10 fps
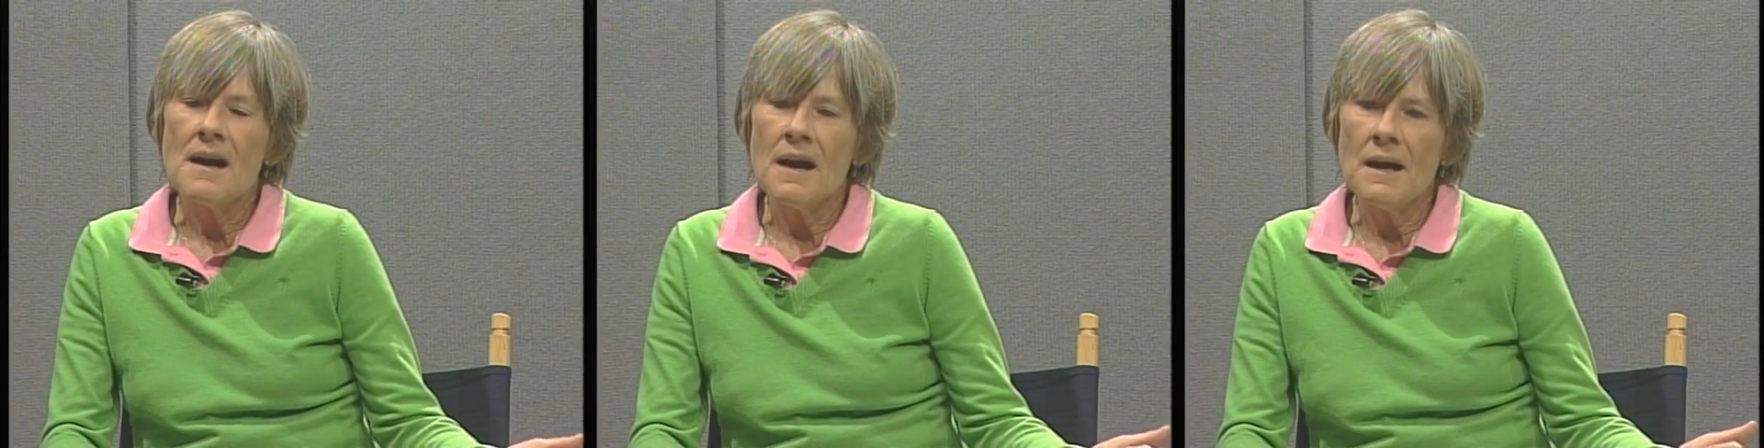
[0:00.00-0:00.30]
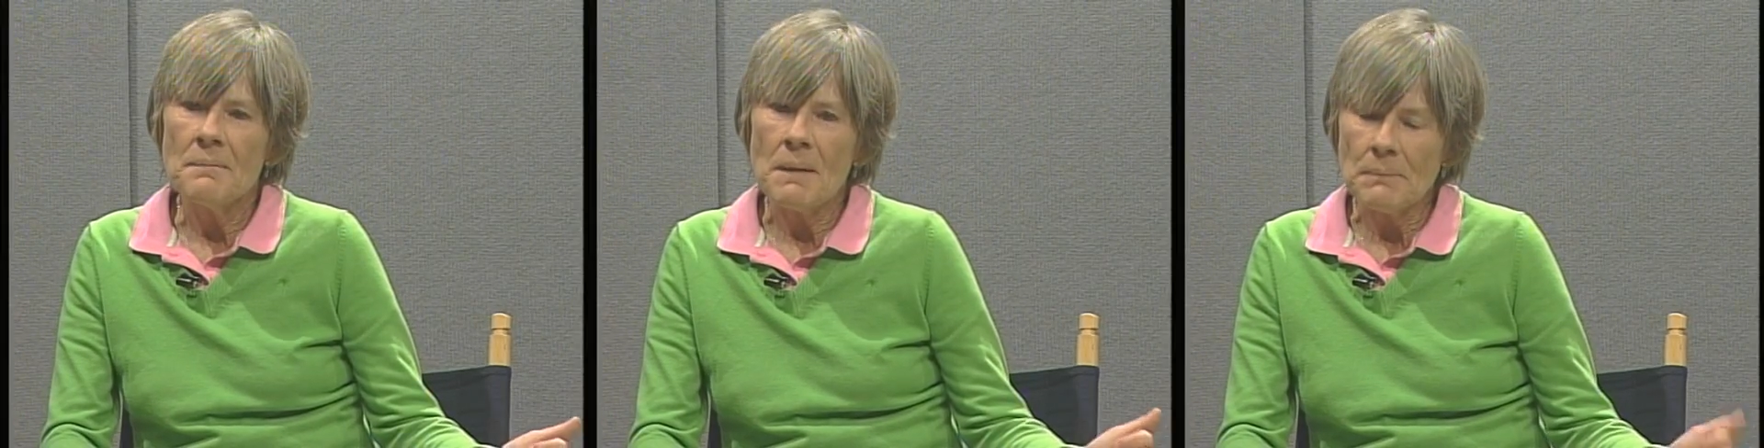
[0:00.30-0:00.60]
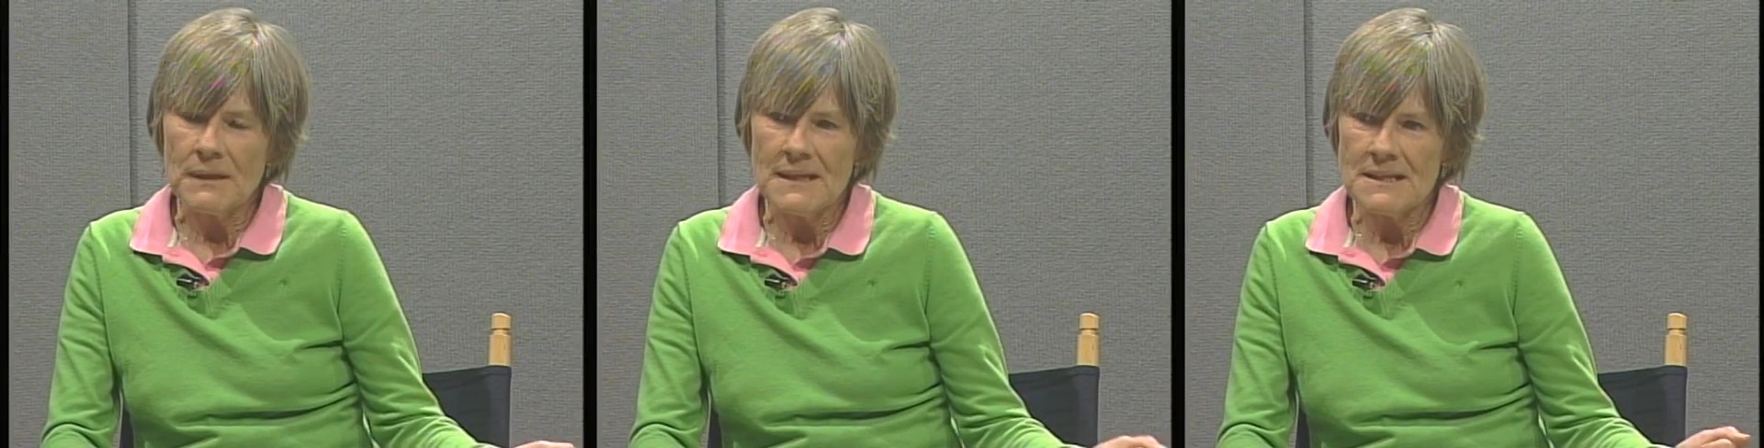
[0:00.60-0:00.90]
a
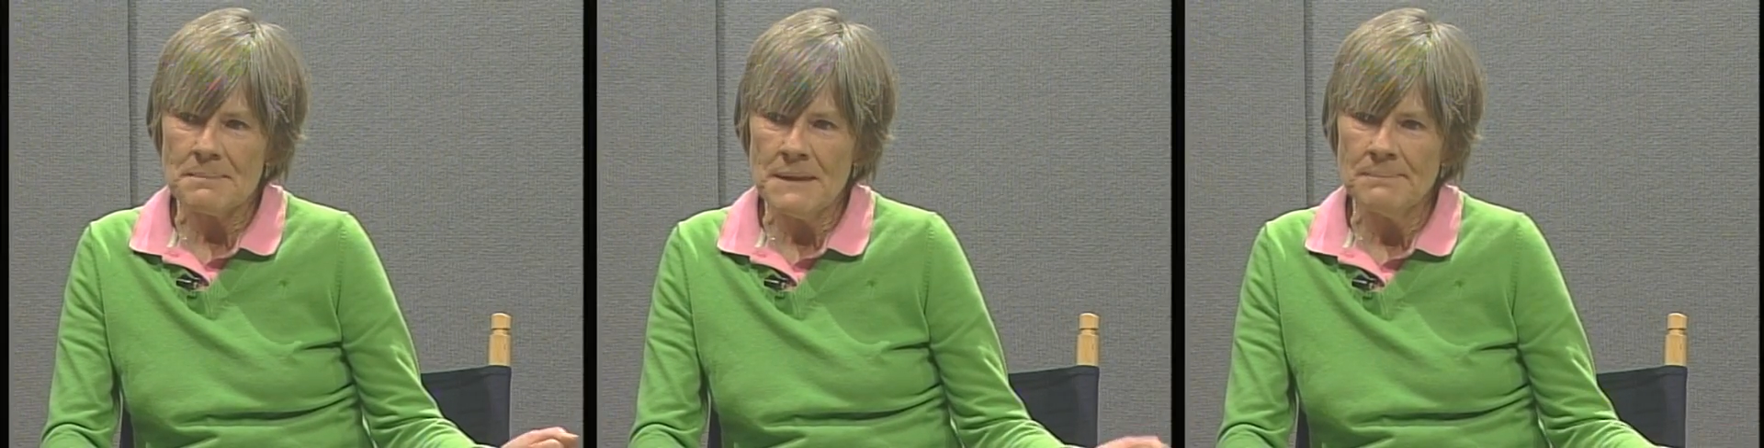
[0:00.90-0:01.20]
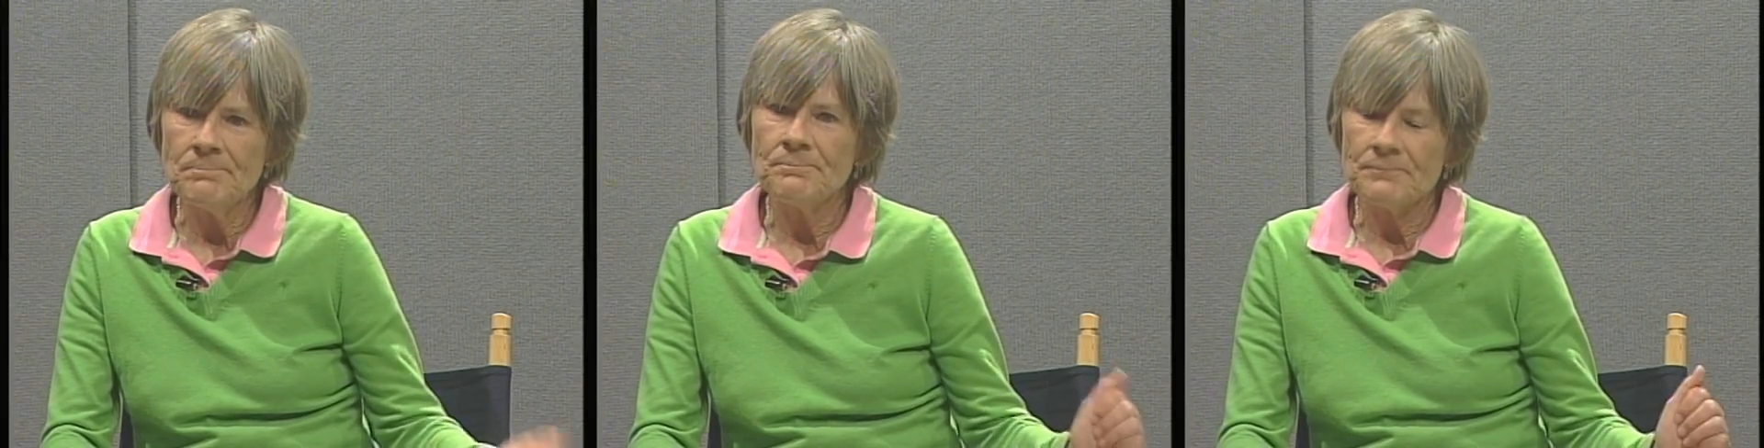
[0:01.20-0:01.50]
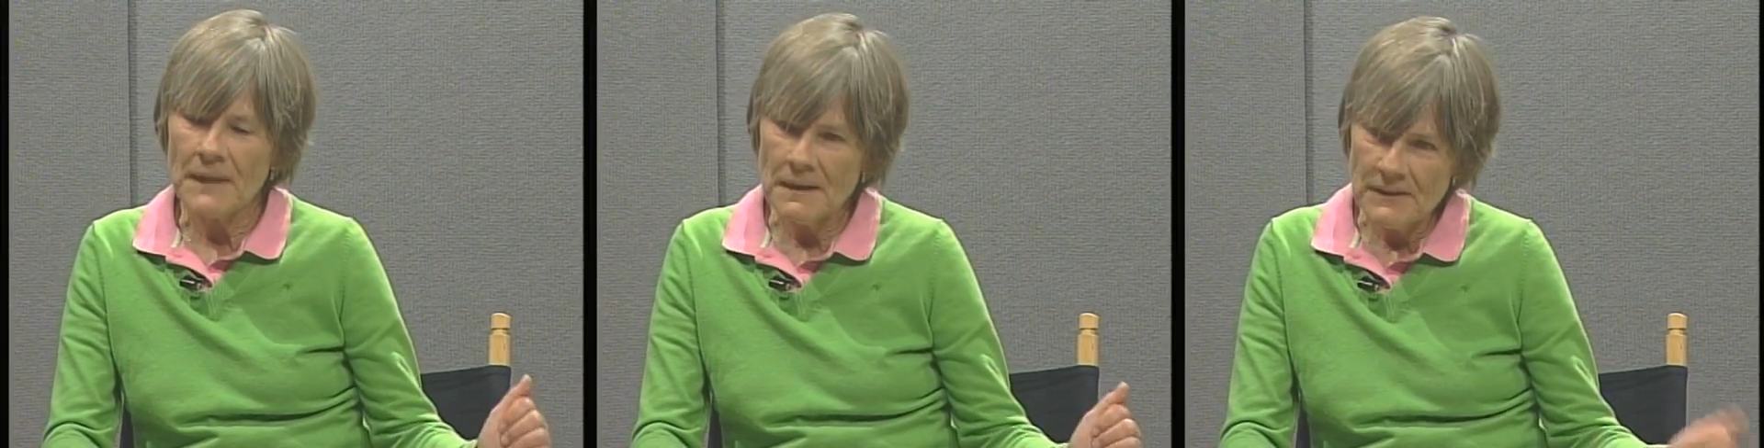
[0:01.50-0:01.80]
policeman
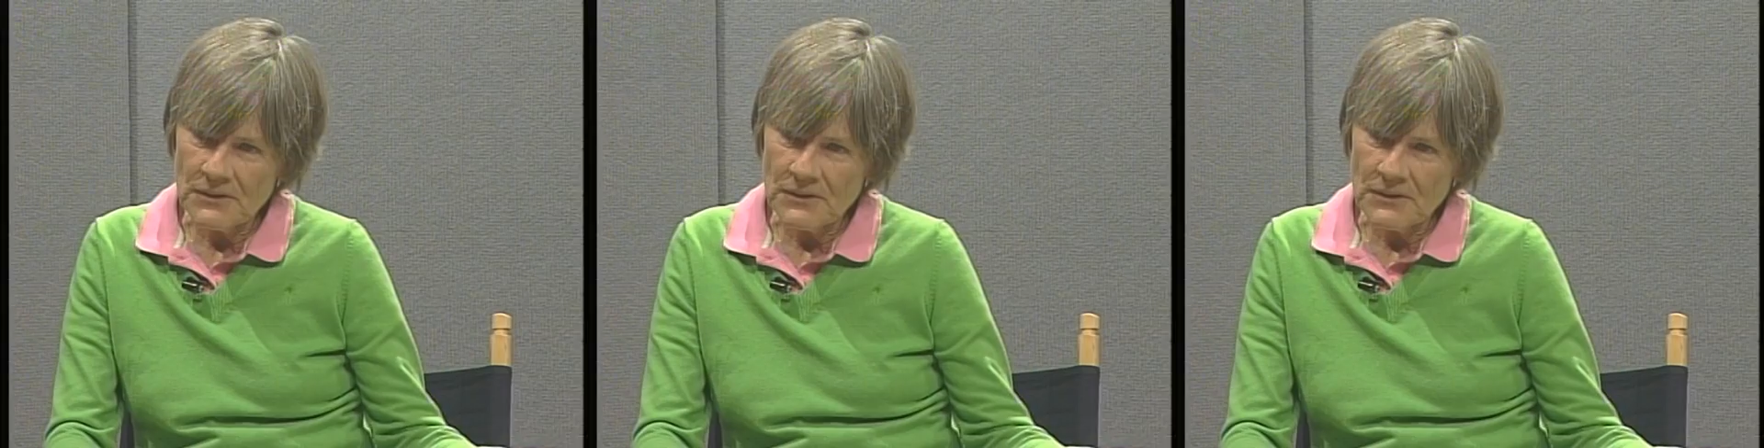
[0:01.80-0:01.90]
in the